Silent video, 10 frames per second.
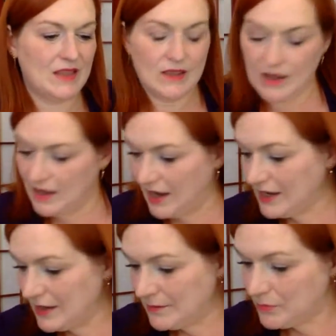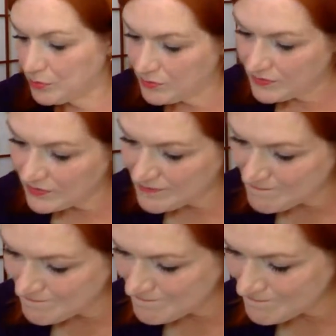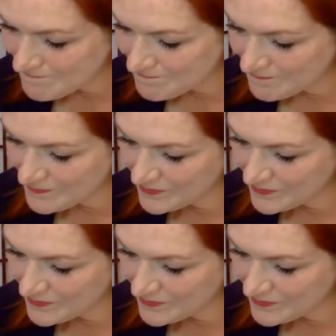I am mm,